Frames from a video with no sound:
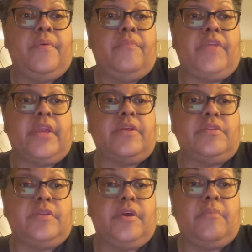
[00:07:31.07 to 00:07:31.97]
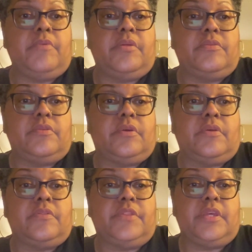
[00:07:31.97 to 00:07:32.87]
They condemn
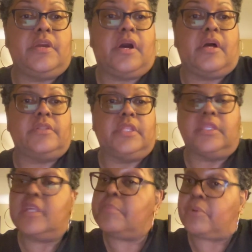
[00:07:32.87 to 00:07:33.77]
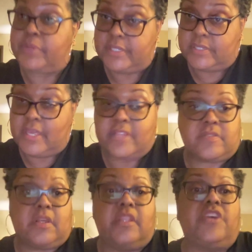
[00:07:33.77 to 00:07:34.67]
the uh, deliberate
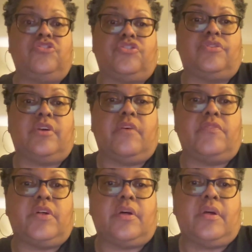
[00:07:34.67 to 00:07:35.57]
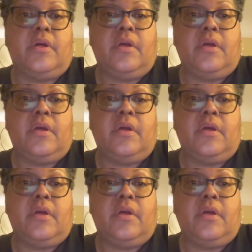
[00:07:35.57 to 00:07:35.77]
escalation of the